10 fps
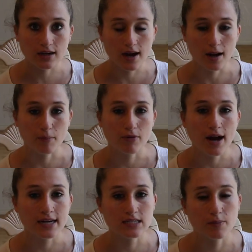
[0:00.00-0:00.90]

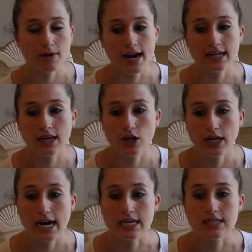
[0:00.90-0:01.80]
Piranha is a brand that
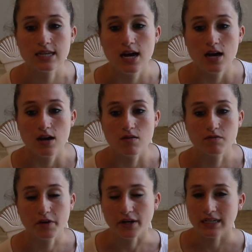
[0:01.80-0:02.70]
creates
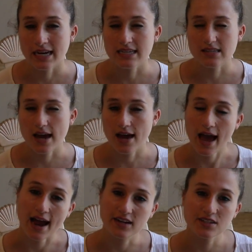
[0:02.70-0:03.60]
very nice
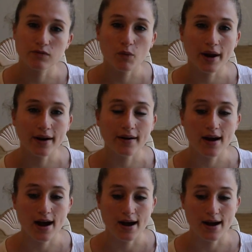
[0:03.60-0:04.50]
activewear